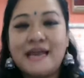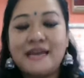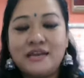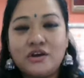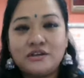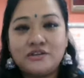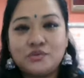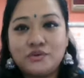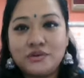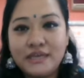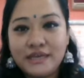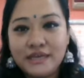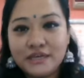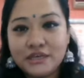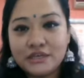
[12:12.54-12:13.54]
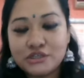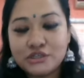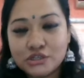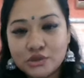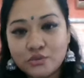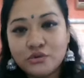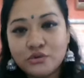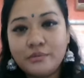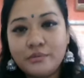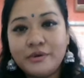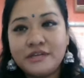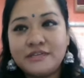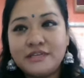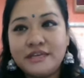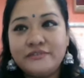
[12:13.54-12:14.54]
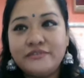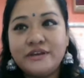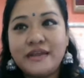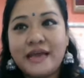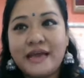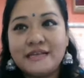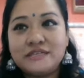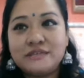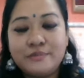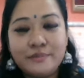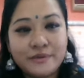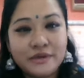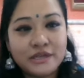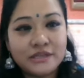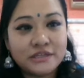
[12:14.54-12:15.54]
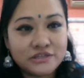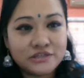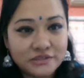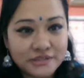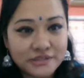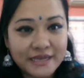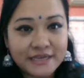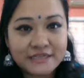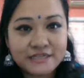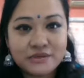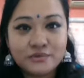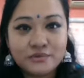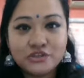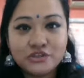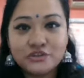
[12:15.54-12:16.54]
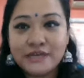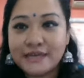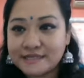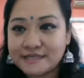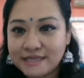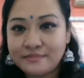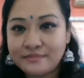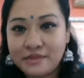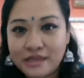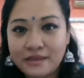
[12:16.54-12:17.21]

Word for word: and not only in a school, but even as people in the society, we should yes. accept